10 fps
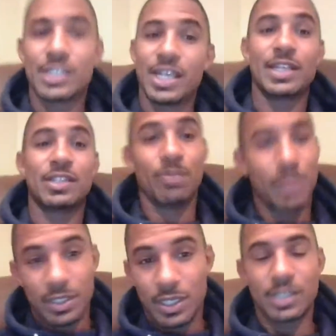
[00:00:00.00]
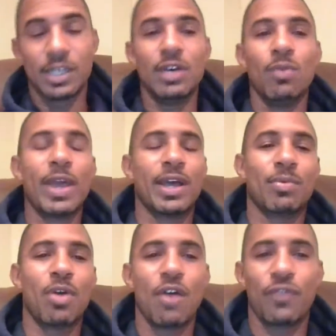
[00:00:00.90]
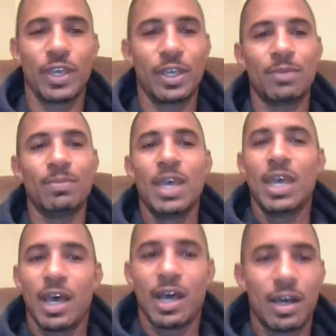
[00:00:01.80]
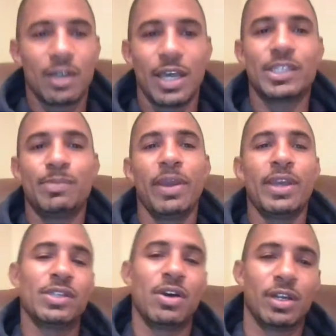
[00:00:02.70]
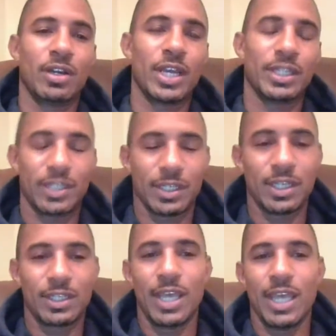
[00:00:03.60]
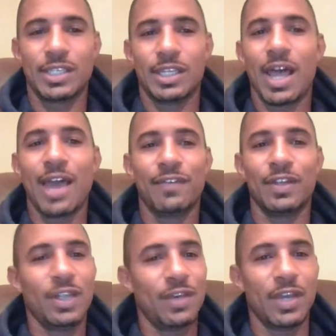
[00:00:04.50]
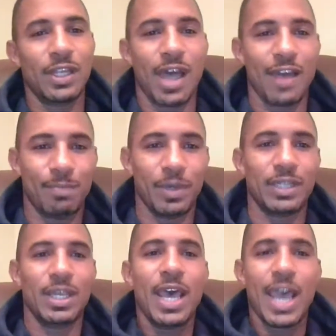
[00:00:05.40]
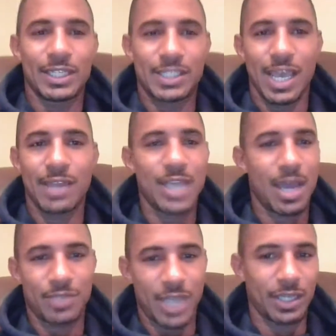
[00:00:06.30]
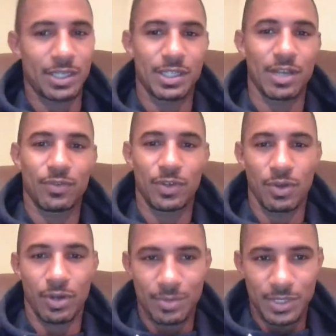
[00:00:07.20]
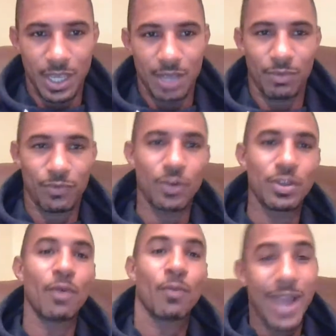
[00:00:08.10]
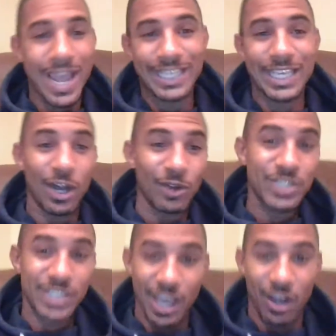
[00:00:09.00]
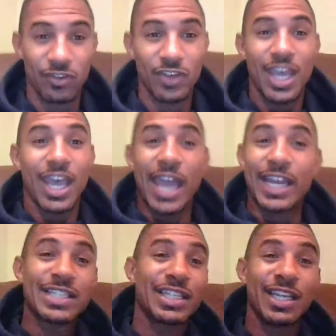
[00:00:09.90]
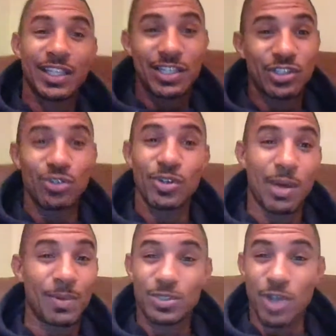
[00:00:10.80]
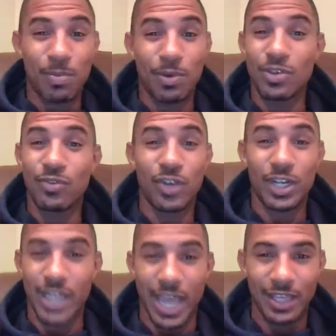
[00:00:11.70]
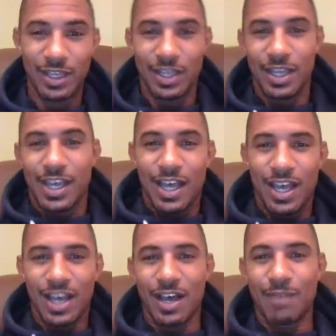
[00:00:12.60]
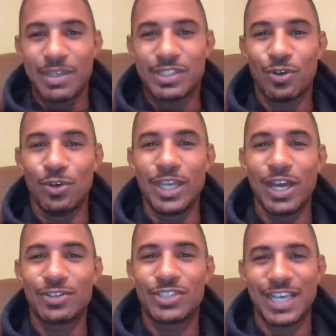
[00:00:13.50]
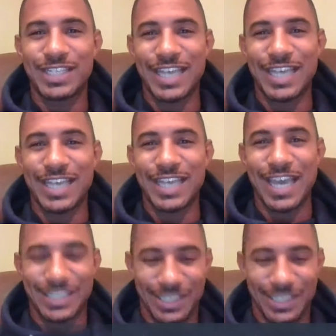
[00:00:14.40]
say, but it's a good wake-up call for him. Experience all the good things in life and live your life, but at the same time, check yourself. You know what I'm saying? Before you wreck yourself. And that's another jewel I'm gonna drop on you for today. Mr. Julio G says,